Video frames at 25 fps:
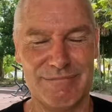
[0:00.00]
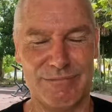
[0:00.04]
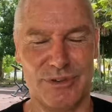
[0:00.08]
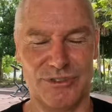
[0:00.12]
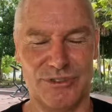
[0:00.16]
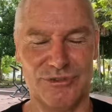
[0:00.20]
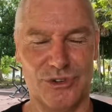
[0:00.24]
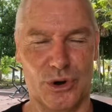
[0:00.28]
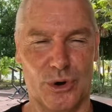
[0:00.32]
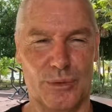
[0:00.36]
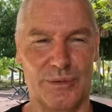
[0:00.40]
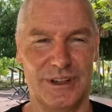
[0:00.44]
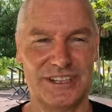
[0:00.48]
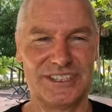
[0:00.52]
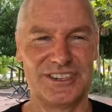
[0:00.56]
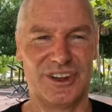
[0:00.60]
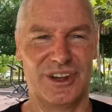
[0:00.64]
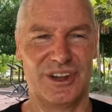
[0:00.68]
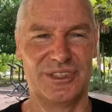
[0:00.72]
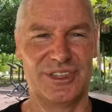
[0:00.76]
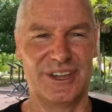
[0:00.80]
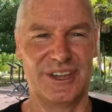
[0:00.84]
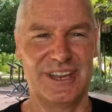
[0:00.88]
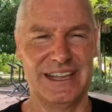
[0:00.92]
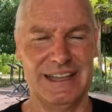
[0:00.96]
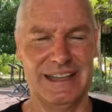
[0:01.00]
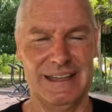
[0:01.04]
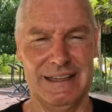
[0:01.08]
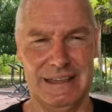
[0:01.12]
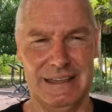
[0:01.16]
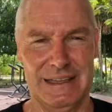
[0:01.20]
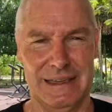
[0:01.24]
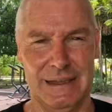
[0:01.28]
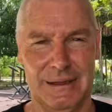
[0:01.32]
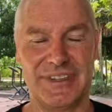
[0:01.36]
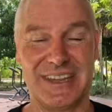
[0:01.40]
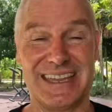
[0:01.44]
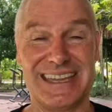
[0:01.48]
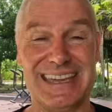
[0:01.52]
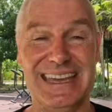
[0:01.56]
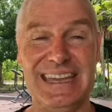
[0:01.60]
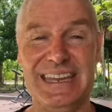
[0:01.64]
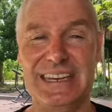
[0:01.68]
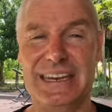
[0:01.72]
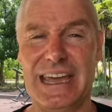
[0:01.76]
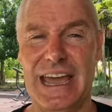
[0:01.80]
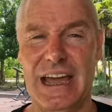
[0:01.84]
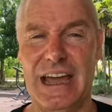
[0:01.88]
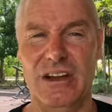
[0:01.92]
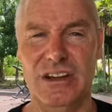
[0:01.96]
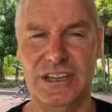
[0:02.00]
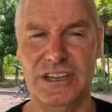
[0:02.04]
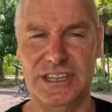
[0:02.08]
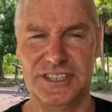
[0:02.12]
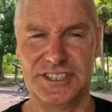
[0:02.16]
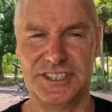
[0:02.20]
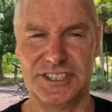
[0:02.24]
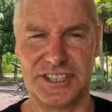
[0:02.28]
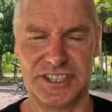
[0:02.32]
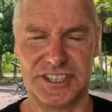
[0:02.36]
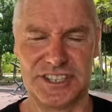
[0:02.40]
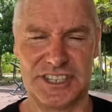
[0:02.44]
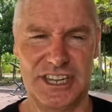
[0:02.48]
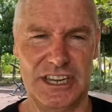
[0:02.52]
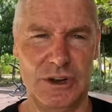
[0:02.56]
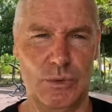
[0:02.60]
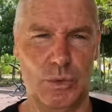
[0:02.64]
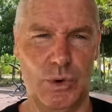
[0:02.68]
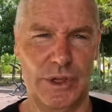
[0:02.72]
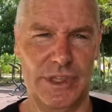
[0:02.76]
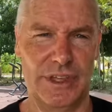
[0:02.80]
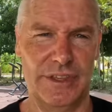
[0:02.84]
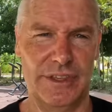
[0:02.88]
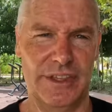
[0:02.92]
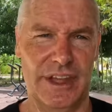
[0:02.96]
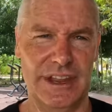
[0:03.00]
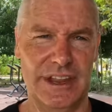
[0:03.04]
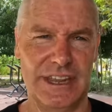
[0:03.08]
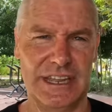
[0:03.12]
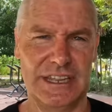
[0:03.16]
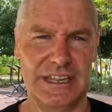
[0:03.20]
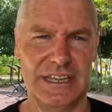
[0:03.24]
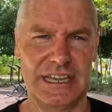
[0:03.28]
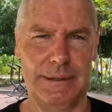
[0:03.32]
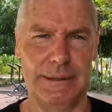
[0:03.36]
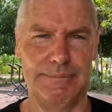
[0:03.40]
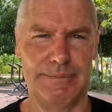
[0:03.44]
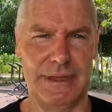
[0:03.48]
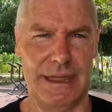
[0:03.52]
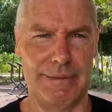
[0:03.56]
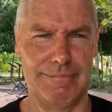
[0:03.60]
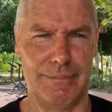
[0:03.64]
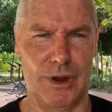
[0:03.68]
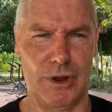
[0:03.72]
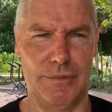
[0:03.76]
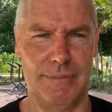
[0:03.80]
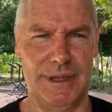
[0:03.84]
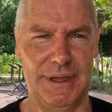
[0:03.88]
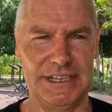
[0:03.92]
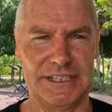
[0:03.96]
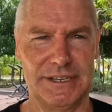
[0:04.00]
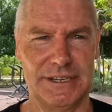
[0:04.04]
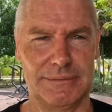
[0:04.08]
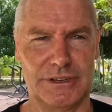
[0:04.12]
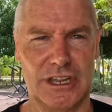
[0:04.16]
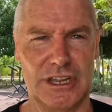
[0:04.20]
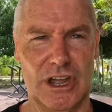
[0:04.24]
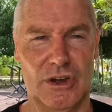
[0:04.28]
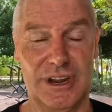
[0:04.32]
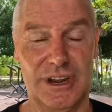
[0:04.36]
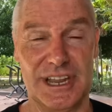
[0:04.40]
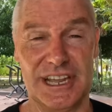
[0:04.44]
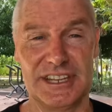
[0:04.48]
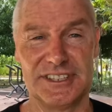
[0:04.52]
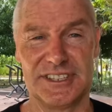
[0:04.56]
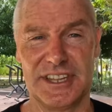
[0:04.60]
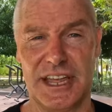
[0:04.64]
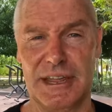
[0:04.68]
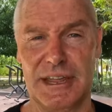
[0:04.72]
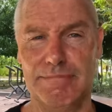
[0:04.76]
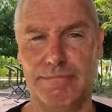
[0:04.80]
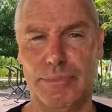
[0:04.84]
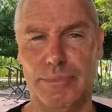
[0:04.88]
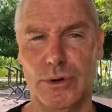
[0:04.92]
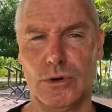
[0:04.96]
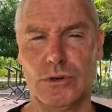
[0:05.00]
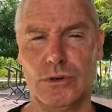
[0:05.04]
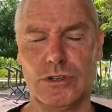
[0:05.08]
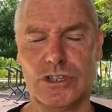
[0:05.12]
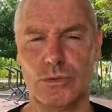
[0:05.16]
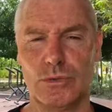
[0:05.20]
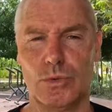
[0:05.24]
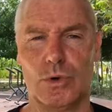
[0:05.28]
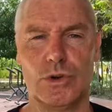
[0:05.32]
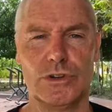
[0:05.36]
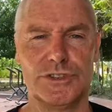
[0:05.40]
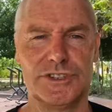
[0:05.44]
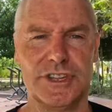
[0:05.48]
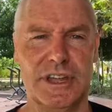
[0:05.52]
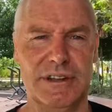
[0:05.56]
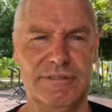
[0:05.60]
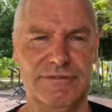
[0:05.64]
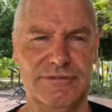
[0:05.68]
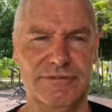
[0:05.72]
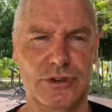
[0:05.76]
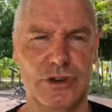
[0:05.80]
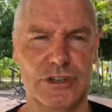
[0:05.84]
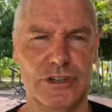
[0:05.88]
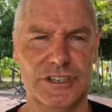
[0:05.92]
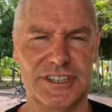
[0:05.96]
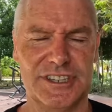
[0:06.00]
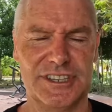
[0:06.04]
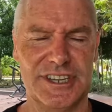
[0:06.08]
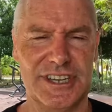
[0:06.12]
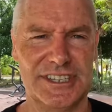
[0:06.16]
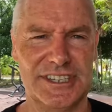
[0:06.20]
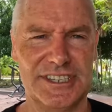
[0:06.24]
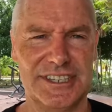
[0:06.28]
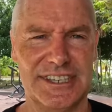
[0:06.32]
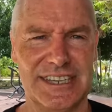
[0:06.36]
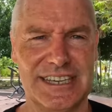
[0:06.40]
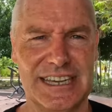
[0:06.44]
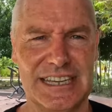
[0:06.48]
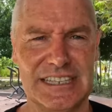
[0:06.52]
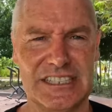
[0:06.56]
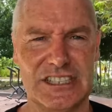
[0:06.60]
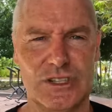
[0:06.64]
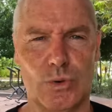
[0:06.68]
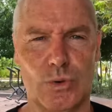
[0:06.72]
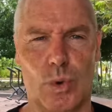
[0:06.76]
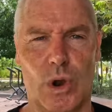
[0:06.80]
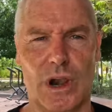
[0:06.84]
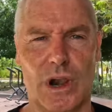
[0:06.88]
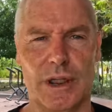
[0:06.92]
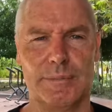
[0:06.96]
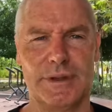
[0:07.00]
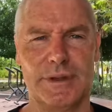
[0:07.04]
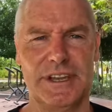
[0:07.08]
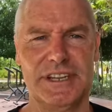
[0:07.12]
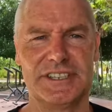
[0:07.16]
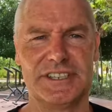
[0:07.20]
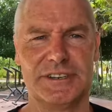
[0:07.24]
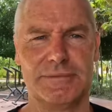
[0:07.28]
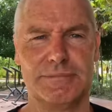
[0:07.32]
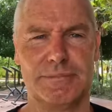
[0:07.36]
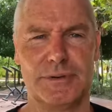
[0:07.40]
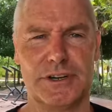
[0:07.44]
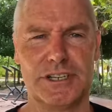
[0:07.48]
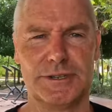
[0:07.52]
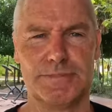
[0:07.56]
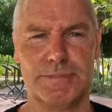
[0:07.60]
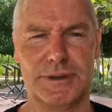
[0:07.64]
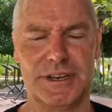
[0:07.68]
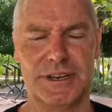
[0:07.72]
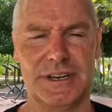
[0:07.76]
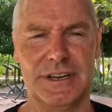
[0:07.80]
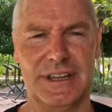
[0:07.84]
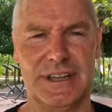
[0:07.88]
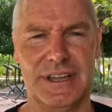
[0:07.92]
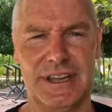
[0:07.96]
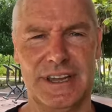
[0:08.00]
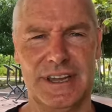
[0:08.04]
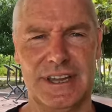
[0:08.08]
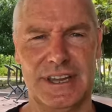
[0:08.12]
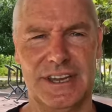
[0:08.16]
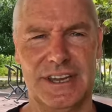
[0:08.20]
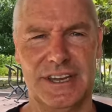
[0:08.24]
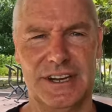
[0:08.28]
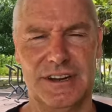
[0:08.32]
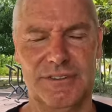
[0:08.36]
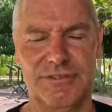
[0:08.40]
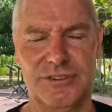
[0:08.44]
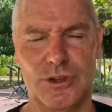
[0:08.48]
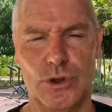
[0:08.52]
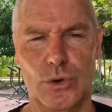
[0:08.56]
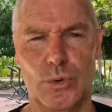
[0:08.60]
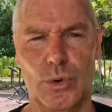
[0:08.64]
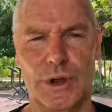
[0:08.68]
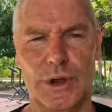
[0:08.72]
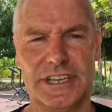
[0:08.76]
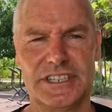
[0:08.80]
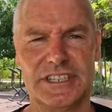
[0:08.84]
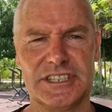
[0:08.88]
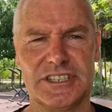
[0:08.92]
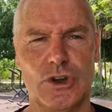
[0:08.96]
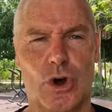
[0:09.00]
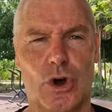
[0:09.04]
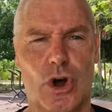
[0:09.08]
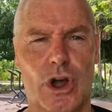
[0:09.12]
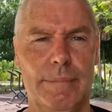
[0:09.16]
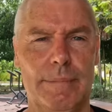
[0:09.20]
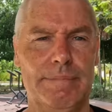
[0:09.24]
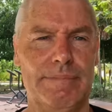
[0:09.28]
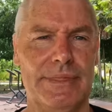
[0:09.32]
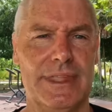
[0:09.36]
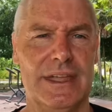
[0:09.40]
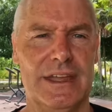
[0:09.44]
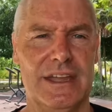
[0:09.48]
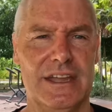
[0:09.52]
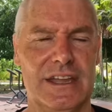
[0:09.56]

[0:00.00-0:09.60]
performance, I think. But the key now is to see whether they can keep that momentum going as they build towards that first test against the Wallabies in Brisbane in a few weeks' time.